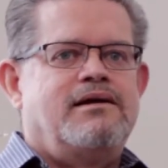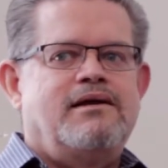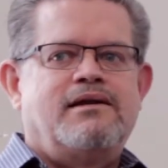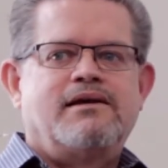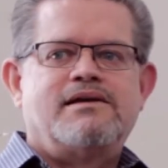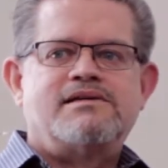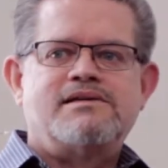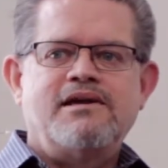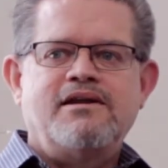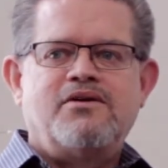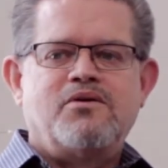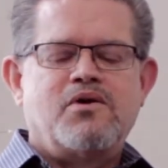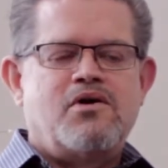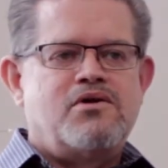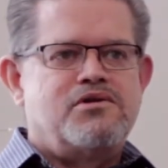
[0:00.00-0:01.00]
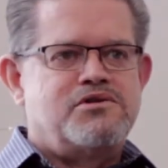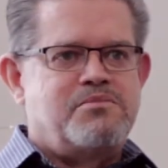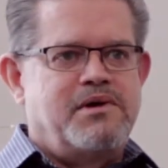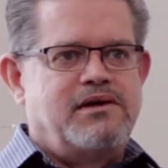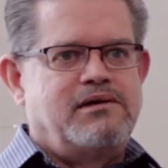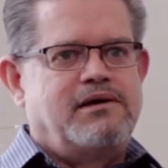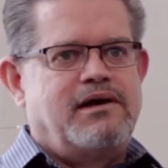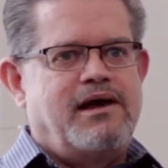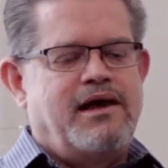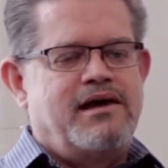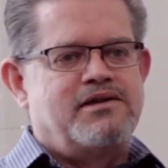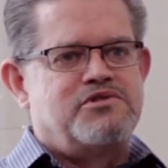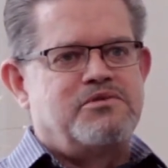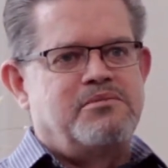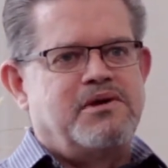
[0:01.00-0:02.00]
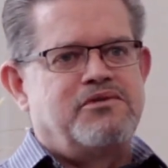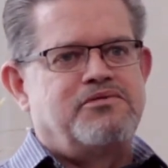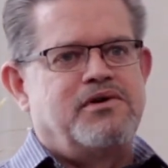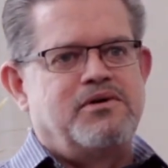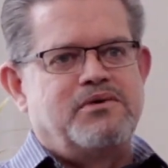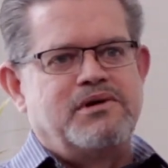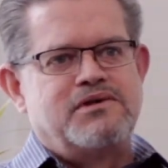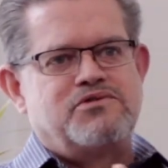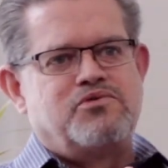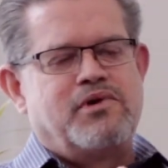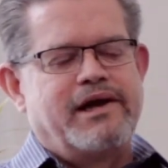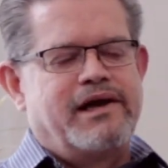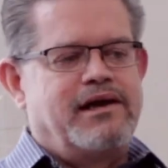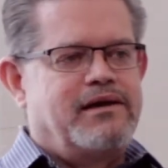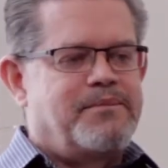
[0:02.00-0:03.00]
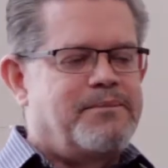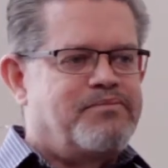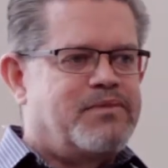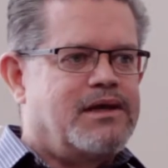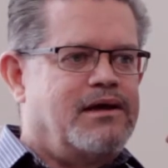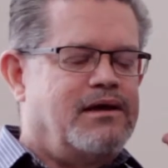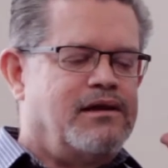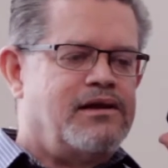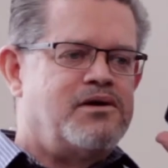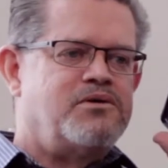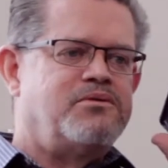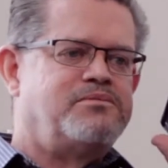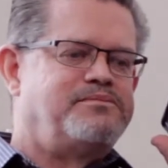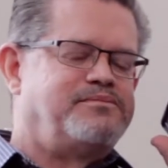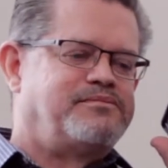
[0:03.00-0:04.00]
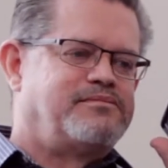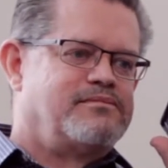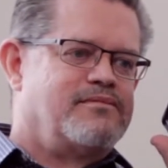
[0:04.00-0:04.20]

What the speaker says: And the casino calls me, and I answer my phone. It's ringing. Hello?